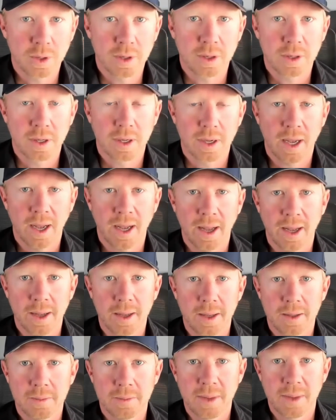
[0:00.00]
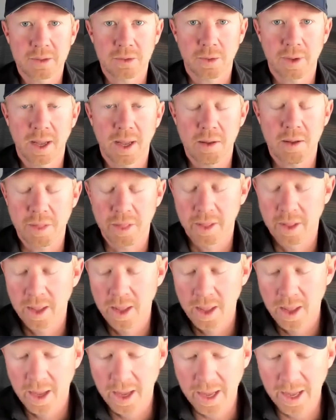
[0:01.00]
work in
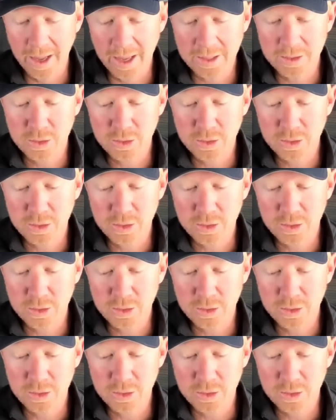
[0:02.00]
mental health.